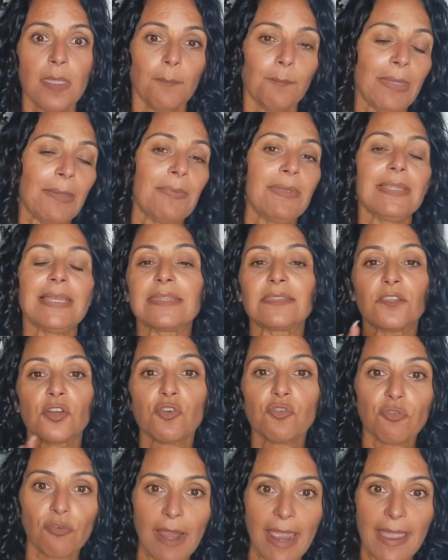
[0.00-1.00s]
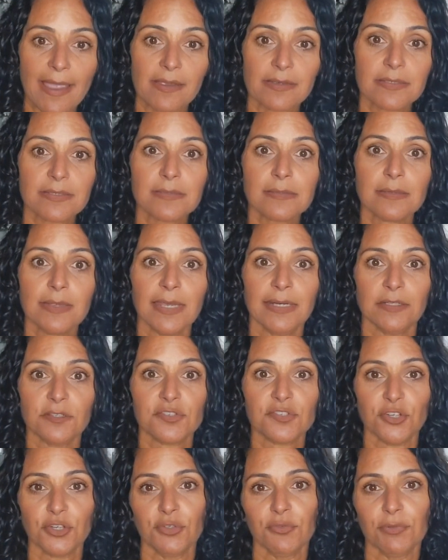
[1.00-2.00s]
maybe the cracks in a
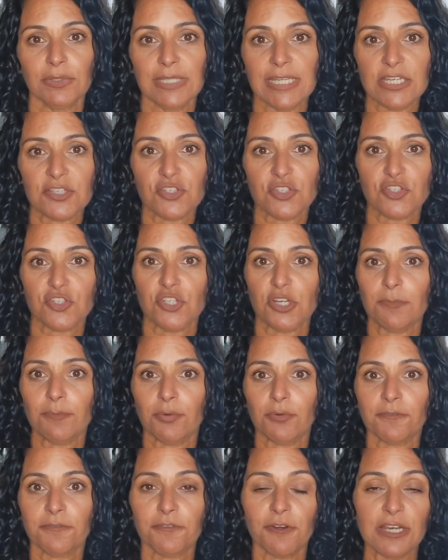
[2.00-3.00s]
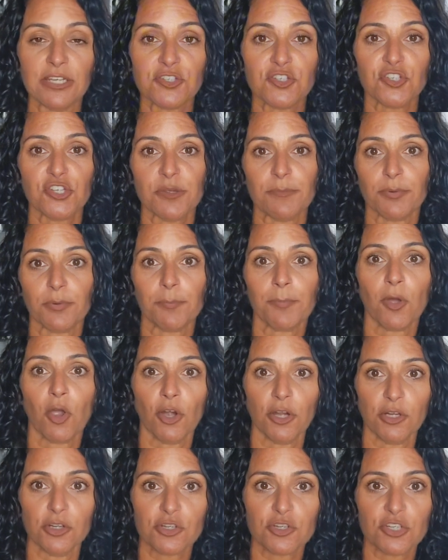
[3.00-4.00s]
certain relationship, a friendship, a
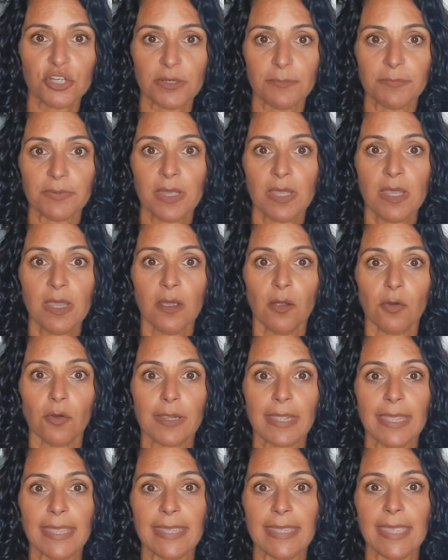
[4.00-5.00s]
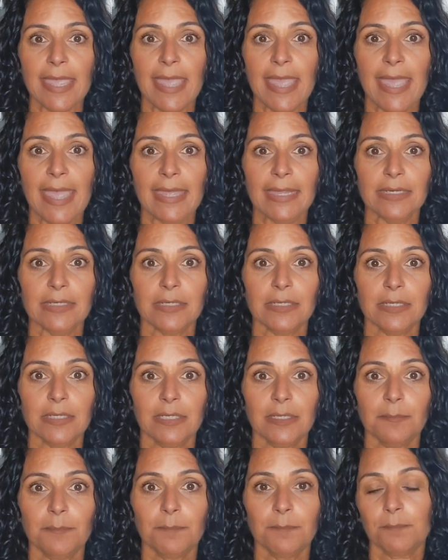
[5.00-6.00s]
partnership, okay? And
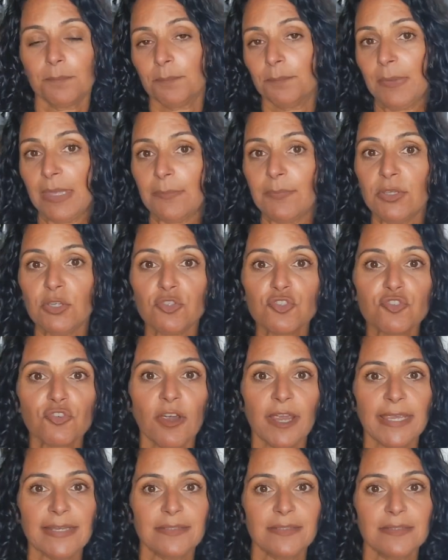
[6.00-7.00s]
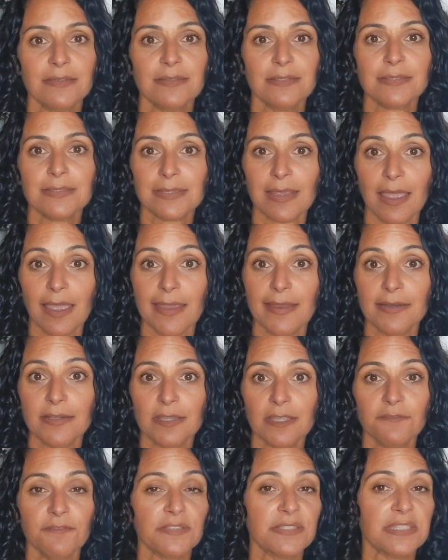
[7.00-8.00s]
maybe you're trying to decide
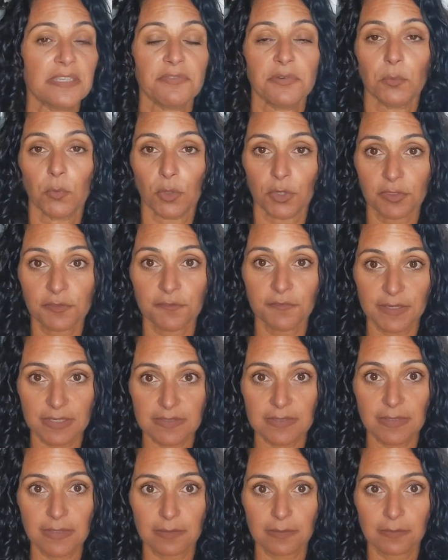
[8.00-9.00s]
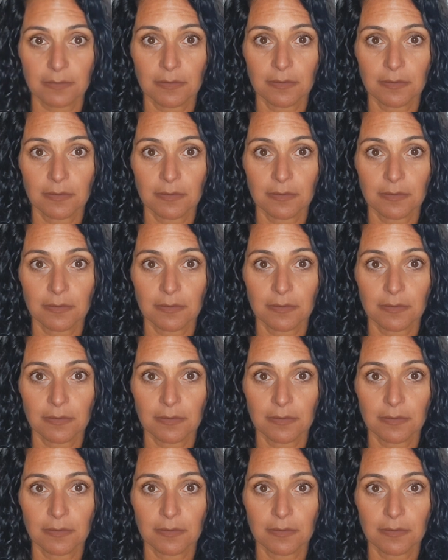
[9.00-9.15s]
if it's even worth fixing.